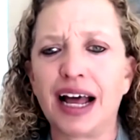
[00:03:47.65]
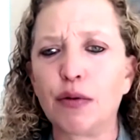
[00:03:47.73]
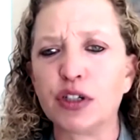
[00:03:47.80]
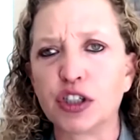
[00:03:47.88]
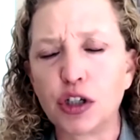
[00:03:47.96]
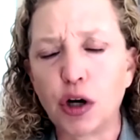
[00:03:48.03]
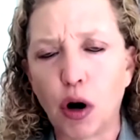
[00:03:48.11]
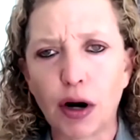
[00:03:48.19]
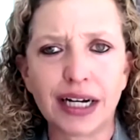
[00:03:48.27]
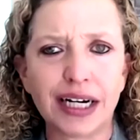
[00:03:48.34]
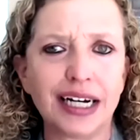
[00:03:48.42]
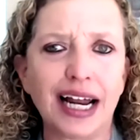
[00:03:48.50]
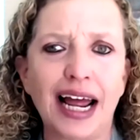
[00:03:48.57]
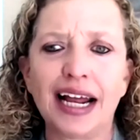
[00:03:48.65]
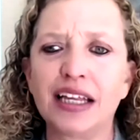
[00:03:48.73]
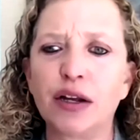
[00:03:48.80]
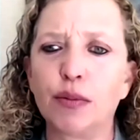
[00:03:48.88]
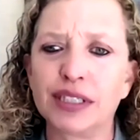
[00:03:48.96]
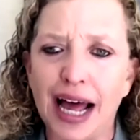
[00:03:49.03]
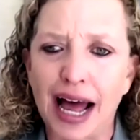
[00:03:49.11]
That was targeted aid
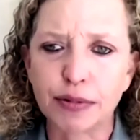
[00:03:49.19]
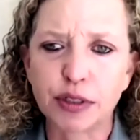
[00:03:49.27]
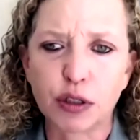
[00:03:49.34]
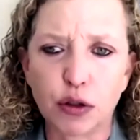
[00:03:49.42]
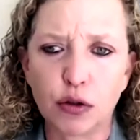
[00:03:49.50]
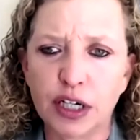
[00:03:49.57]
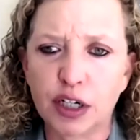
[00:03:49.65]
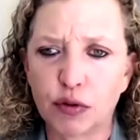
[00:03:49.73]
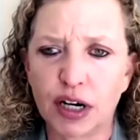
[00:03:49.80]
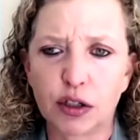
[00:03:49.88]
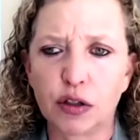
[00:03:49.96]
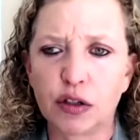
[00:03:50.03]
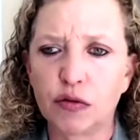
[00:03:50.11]
that was absolutely critical.